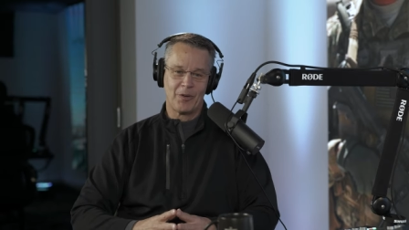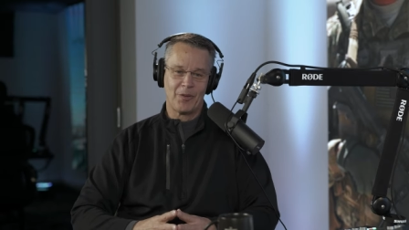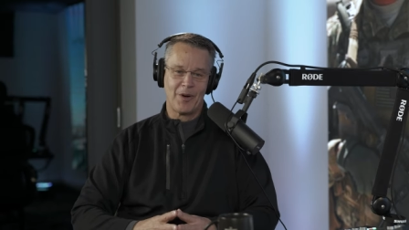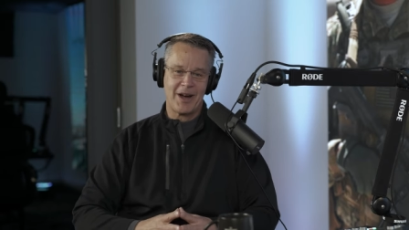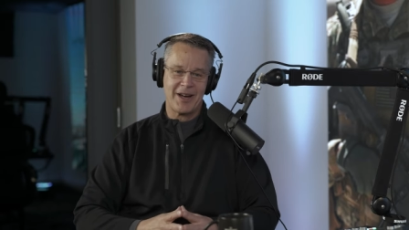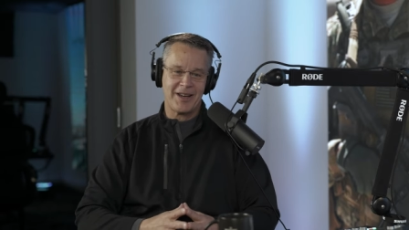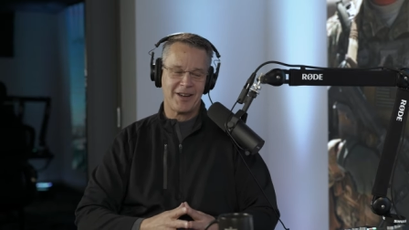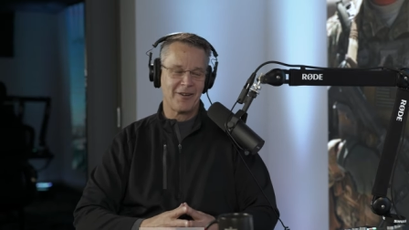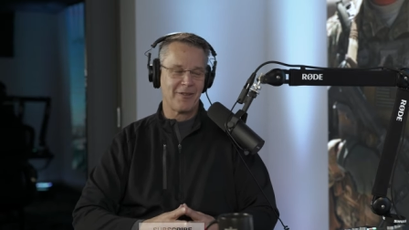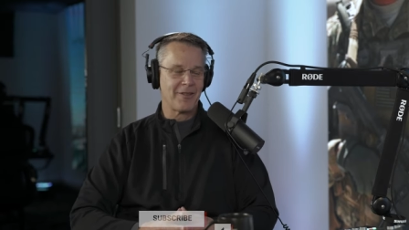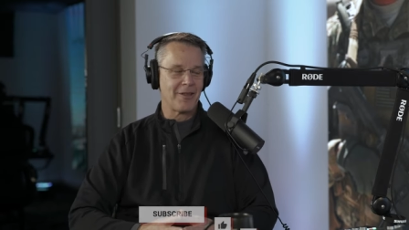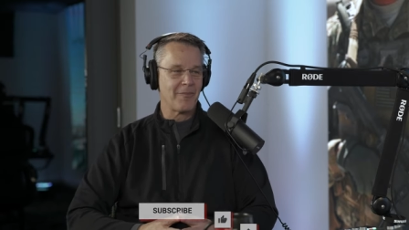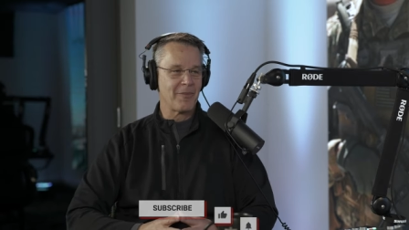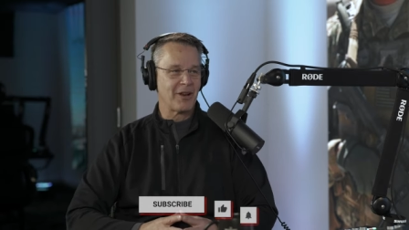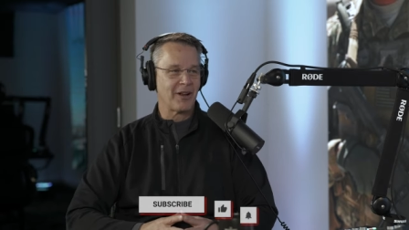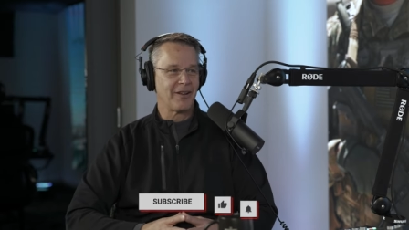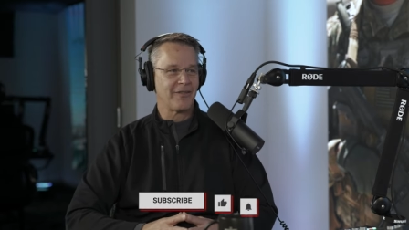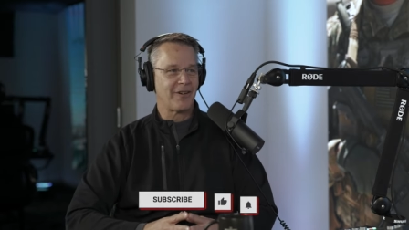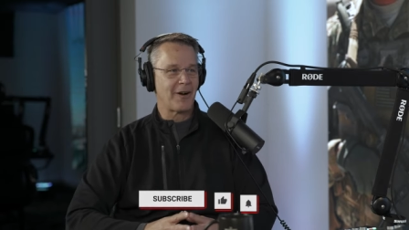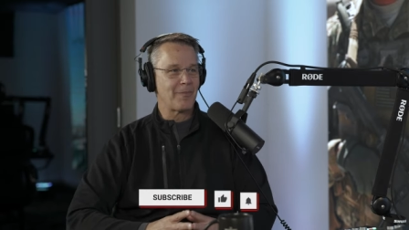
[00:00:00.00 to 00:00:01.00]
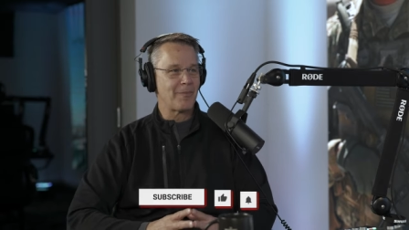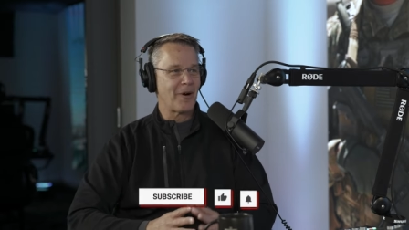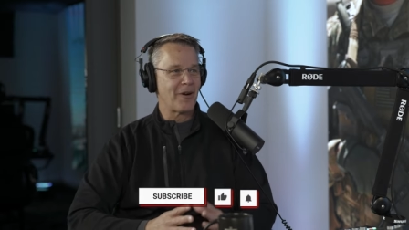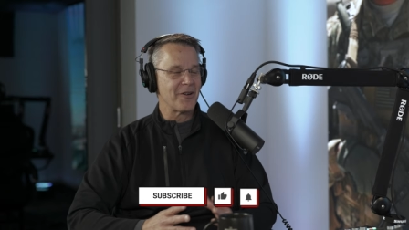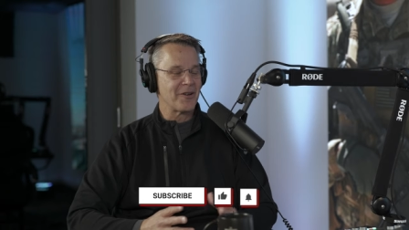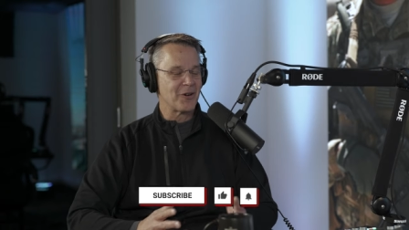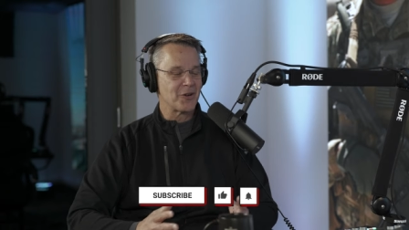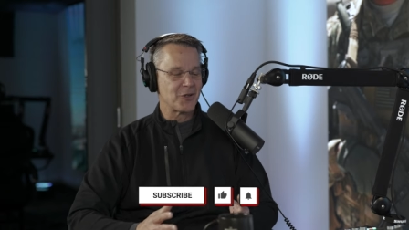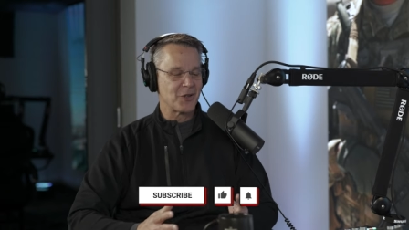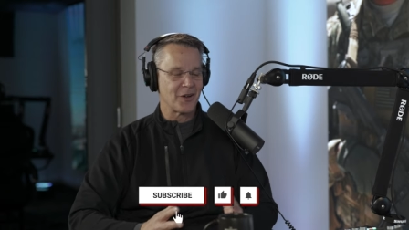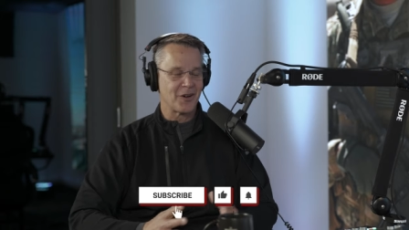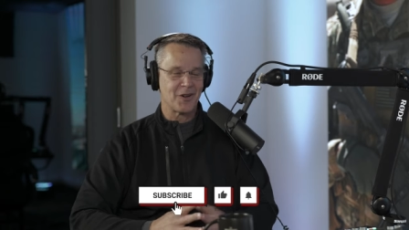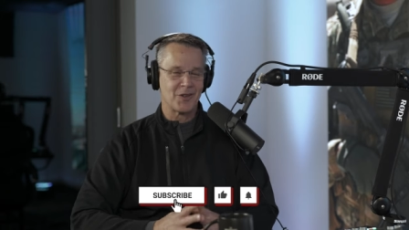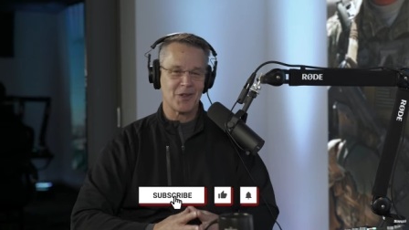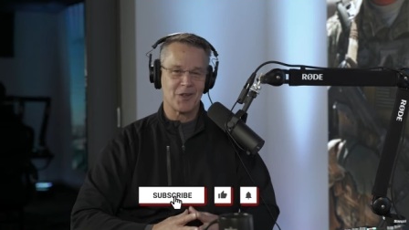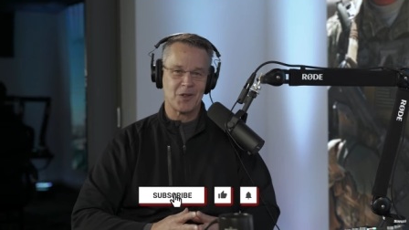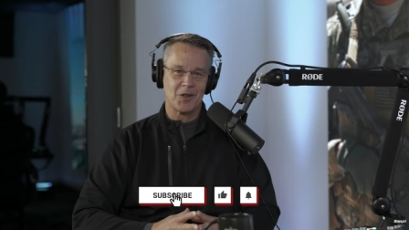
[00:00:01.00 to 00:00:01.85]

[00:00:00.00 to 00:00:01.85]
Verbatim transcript: right here in the middle of our partner series.